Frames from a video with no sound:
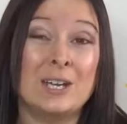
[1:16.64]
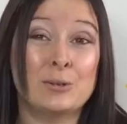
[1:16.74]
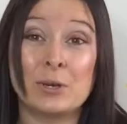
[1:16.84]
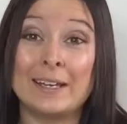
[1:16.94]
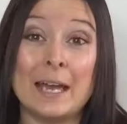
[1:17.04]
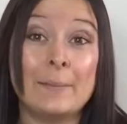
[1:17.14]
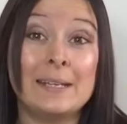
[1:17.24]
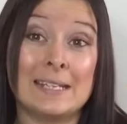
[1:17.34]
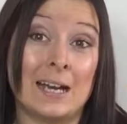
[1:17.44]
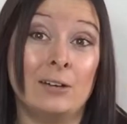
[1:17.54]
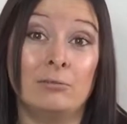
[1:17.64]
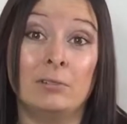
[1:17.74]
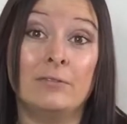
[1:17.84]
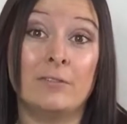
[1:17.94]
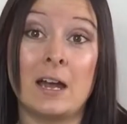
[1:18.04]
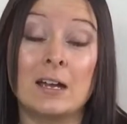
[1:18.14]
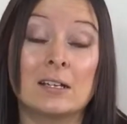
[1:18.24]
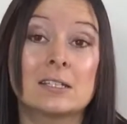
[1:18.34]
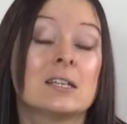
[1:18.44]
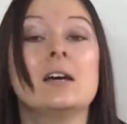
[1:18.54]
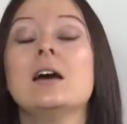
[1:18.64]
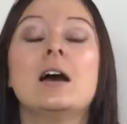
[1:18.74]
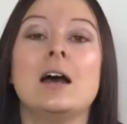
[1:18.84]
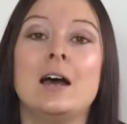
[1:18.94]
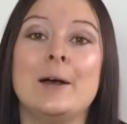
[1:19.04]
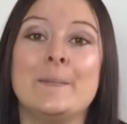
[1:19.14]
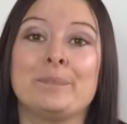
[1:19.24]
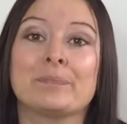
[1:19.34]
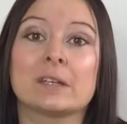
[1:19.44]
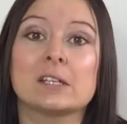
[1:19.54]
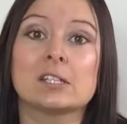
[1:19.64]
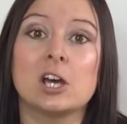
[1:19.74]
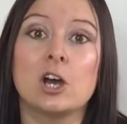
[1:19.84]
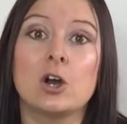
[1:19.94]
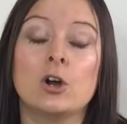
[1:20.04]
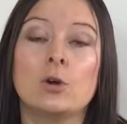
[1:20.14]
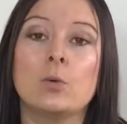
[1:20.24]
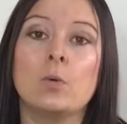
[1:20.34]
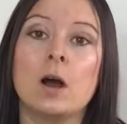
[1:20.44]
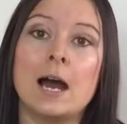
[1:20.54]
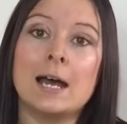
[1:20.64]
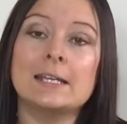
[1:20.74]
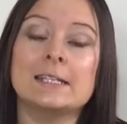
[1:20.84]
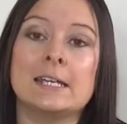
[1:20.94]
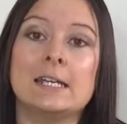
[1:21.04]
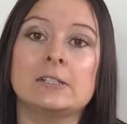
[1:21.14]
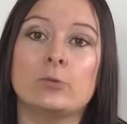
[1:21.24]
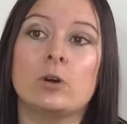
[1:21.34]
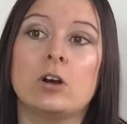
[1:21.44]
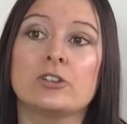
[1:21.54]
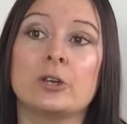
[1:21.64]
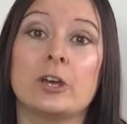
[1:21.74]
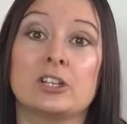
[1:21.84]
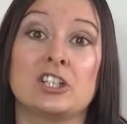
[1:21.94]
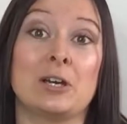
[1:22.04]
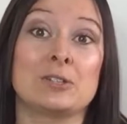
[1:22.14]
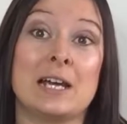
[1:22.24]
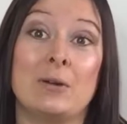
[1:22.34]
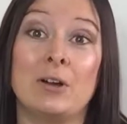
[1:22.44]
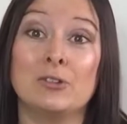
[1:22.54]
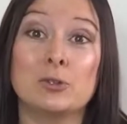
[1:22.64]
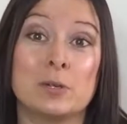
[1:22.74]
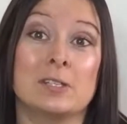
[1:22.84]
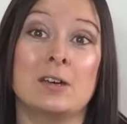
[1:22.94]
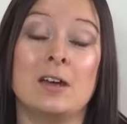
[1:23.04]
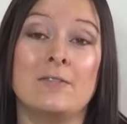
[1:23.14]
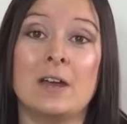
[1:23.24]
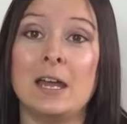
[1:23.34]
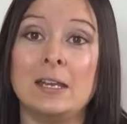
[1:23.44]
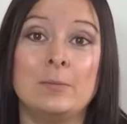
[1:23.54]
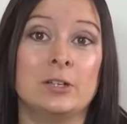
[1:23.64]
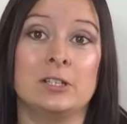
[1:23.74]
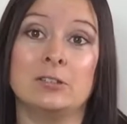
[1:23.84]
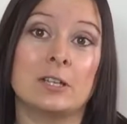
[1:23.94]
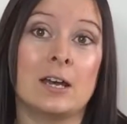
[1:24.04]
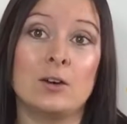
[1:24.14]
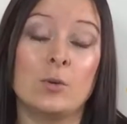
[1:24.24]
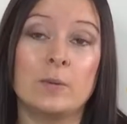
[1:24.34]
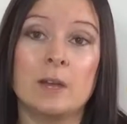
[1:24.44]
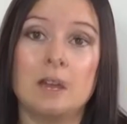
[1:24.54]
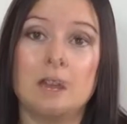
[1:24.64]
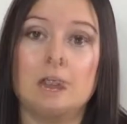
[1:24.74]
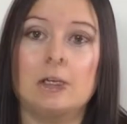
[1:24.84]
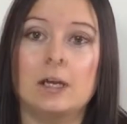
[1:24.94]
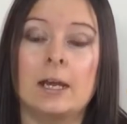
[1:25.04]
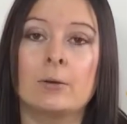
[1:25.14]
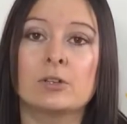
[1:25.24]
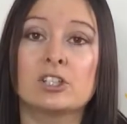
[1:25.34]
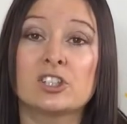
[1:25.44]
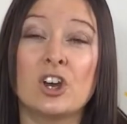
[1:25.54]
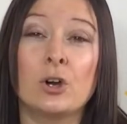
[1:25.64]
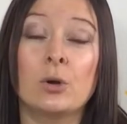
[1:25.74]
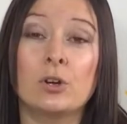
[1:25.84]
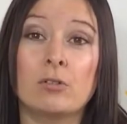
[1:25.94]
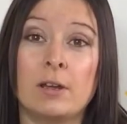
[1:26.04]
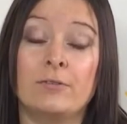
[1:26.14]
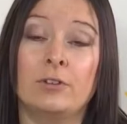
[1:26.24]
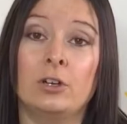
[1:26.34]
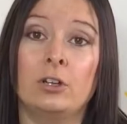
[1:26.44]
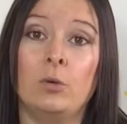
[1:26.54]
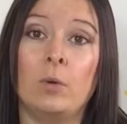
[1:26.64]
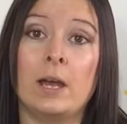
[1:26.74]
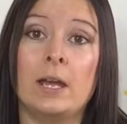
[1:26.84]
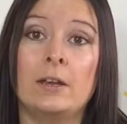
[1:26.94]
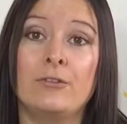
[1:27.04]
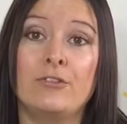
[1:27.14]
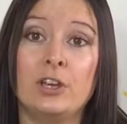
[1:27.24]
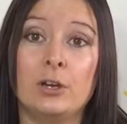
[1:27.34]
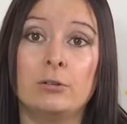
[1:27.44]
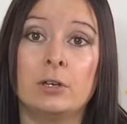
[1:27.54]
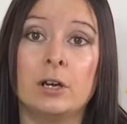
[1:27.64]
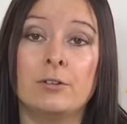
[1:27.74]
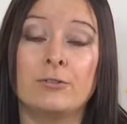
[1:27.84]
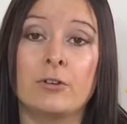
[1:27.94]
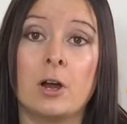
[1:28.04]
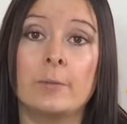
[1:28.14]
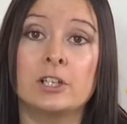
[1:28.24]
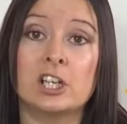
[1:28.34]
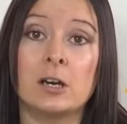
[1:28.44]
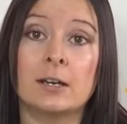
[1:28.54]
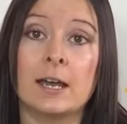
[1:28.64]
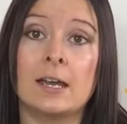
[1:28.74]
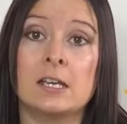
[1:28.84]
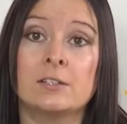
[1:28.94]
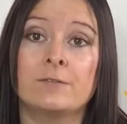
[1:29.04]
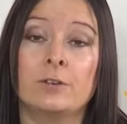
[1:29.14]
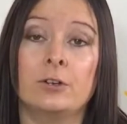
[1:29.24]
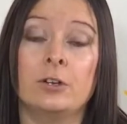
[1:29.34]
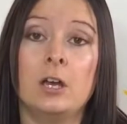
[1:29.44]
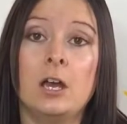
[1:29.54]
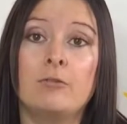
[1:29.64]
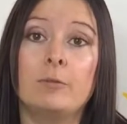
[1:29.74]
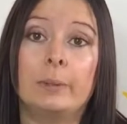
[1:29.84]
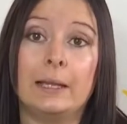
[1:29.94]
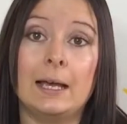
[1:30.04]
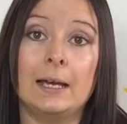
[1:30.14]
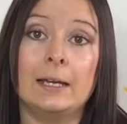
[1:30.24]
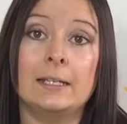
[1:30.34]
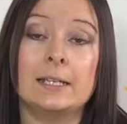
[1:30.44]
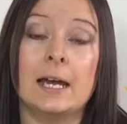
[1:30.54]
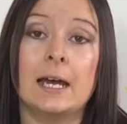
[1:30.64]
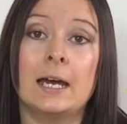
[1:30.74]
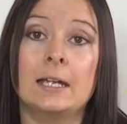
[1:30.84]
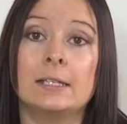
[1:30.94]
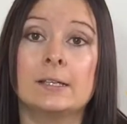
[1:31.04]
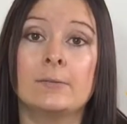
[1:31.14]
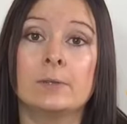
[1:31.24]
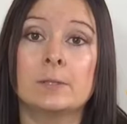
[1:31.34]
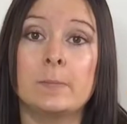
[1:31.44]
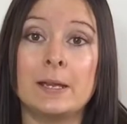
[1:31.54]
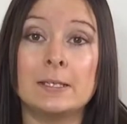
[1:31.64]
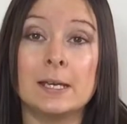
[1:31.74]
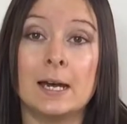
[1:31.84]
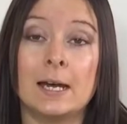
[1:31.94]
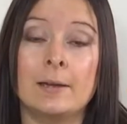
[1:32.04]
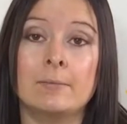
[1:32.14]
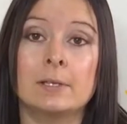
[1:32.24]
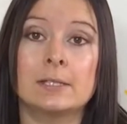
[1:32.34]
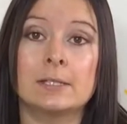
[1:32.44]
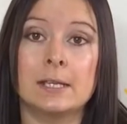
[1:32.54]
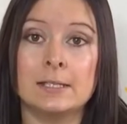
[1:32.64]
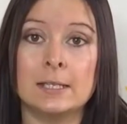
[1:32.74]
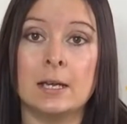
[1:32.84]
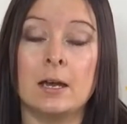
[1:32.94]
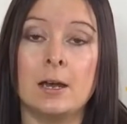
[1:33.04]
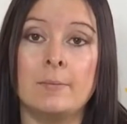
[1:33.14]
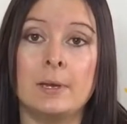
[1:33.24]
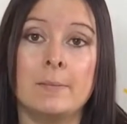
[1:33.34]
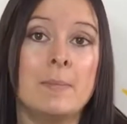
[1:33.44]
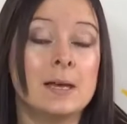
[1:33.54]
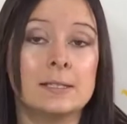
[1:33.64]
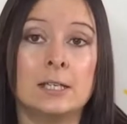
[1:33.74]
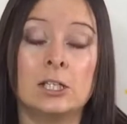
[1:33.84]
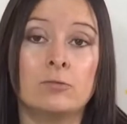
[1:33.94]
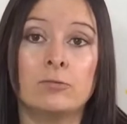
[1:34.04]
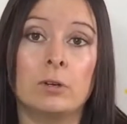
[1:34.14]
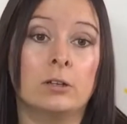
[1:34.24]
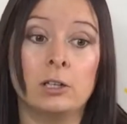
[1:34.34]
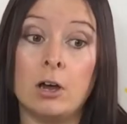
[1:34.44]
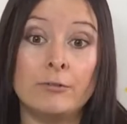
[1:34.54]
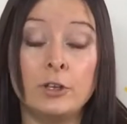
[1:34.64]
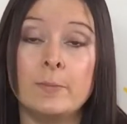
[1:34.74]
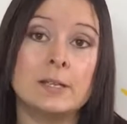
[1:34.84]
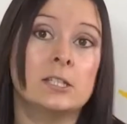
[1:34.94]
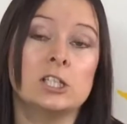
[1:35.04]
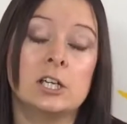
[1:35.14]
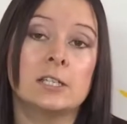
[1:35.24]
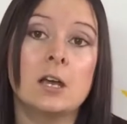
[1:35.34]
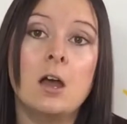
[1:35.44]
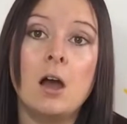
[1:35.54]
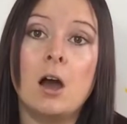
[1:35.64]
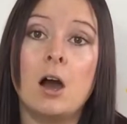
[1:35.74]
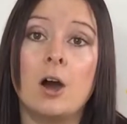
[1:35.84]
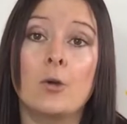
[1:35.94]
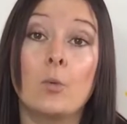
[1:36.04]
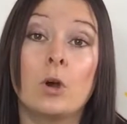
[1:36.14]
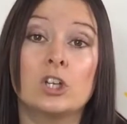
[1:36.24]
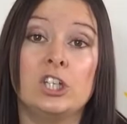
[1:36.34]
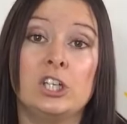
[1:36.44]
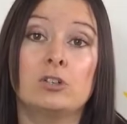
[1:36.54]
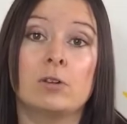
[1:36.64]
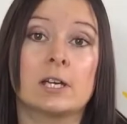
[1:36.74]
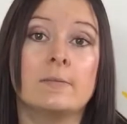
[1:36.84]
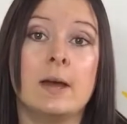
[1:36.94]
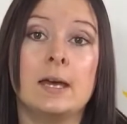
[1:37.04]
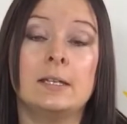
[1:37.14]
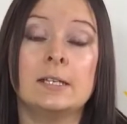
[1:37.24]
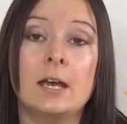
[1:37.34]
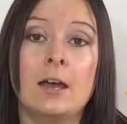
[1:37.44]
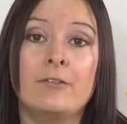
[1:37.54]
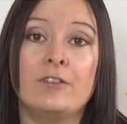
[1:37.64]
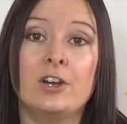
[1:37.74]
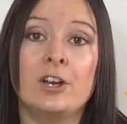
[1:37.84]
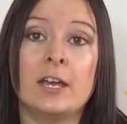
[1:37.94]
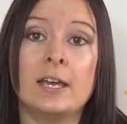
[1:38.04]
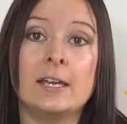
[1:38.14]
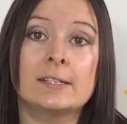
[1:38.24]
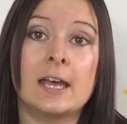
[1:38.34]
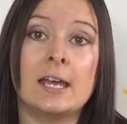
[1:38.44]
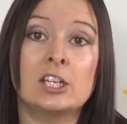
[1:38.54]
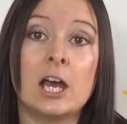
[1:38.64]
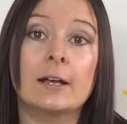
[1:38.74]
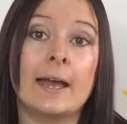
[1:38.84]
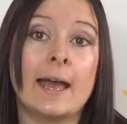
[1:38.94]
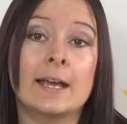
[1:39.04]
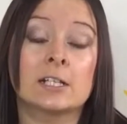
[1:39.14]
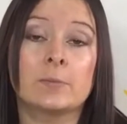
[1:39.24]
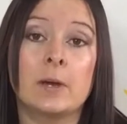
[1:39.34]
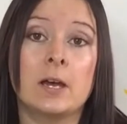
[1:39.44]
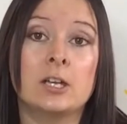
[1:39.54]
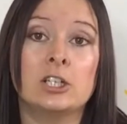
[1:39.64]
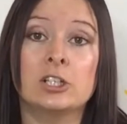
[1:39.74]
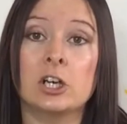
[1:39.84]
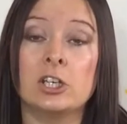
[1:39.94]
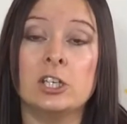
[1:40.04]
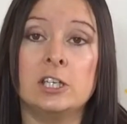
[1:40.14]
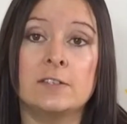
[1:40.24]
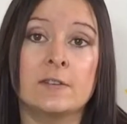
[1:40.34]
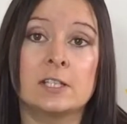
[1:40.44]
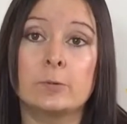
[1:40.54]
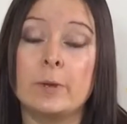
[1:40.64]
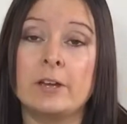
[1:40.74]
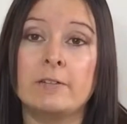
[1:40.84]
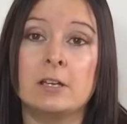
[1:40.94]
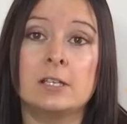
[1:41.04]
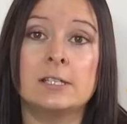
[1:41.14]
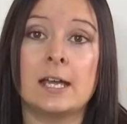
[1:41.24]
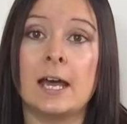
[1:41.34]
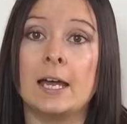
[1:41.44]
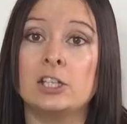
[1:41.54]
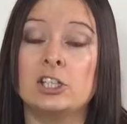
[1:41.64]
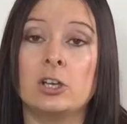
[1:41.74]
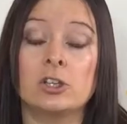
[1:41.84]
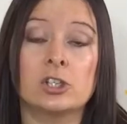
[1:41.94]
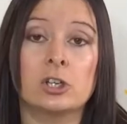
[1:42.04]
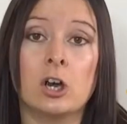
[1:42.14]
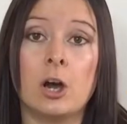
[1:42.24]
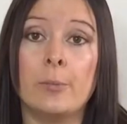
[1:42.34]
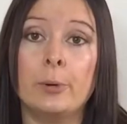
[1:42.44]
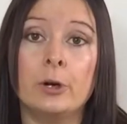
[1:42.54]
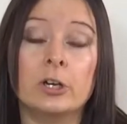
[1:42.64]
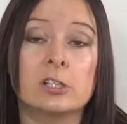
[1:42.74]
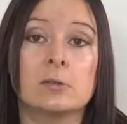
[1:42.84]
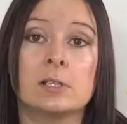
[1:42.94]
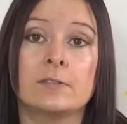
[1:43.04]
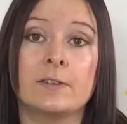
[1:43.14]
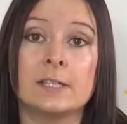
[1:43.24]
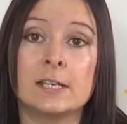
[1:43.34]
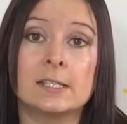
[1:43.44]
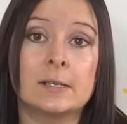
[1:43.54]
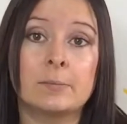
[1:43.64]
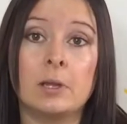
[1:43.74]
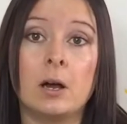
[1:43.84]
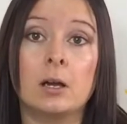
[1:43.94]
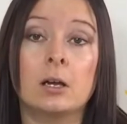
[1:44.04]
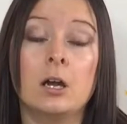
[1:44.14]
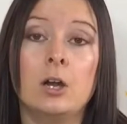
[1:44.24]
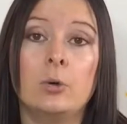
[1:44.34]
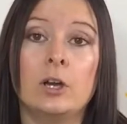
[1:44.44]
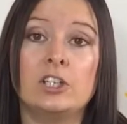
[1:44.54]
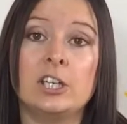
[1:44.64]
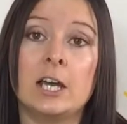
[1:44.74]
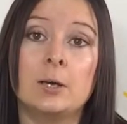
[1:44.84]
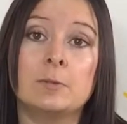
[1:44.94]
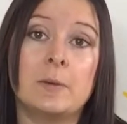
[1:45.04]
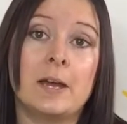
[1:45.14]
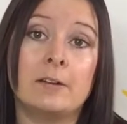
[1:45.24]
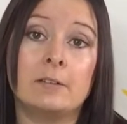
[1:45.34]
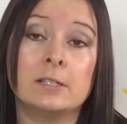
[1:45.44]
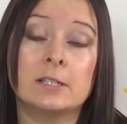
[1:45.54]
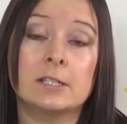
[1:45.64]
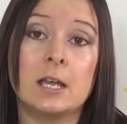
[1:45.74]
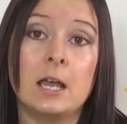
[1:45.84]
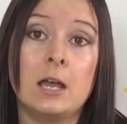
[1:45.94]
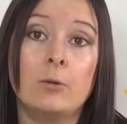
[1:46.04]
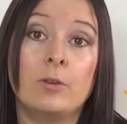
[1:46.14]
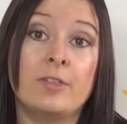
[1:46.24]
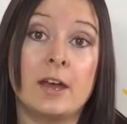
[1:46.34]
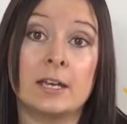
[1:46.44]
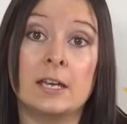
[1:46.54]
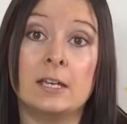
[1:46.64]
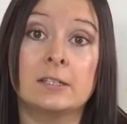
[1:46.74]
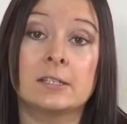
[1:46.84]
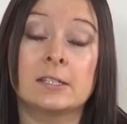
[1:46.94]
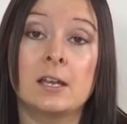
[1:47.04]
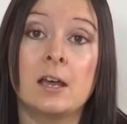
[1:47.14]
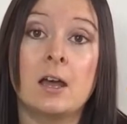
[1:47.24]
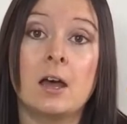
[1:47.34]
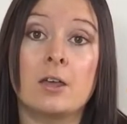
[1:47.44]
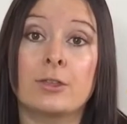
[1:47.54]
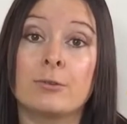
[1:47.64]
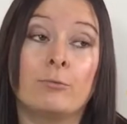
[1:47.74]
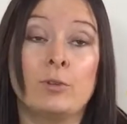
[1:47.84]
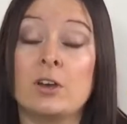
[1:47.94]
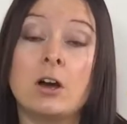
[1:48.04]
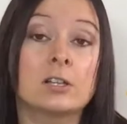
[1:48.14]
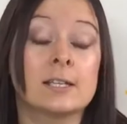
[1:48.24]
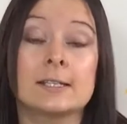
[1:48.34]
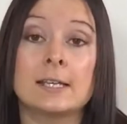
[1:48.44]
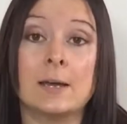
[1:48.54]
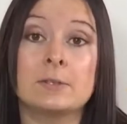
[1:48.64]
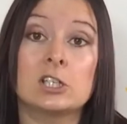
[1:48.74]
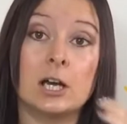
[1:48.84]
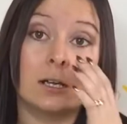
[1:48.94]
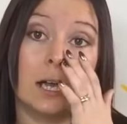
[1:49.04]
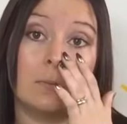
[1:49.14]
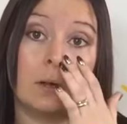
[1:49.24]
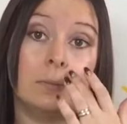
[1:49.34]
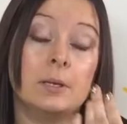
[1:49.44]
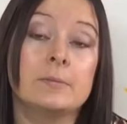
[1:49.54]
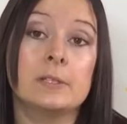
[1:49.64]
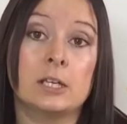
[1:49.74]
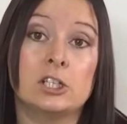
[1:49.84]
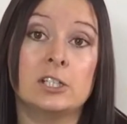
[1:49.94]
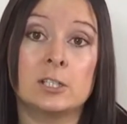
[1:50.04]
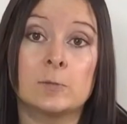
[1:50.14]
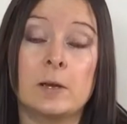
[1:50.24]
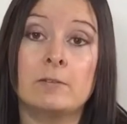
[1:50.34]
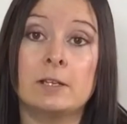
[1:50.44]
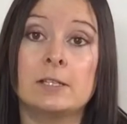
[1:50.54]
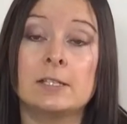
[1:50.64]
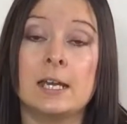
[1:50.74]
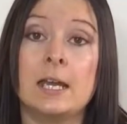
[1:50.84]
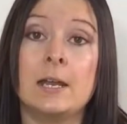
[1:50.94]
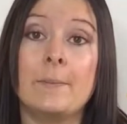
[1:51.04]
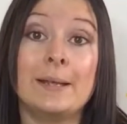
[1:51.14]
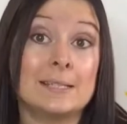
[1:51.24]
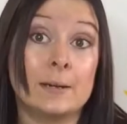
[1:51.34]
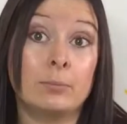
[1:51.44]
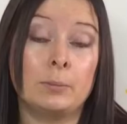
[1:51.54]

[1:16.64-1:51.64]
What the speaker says: It was quite getting me down, in fact. So what I did was shout out on Twitter if anybody could help. And I was so grateful when Fiona from Childcare Is Fun replied and spent time sending me a few messages on what she could recommend. Fiona is a childcare expert. She's got years of experience, and she's also got a book as well as a fantastic blog where she helps parents with their kids with all types of childcare problems, and she's experienced in bedtime